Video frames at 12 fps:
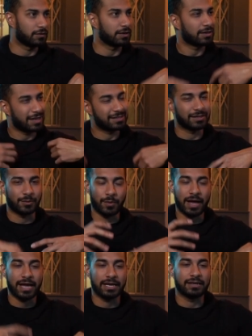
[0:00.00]
and it gets in the
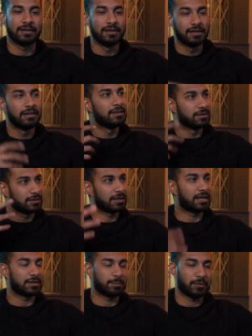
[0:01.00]
way and
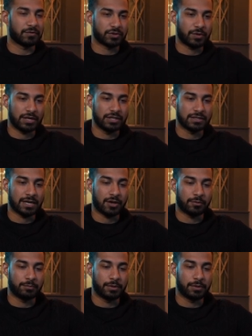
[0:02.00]
get a bit of a scratchy sound.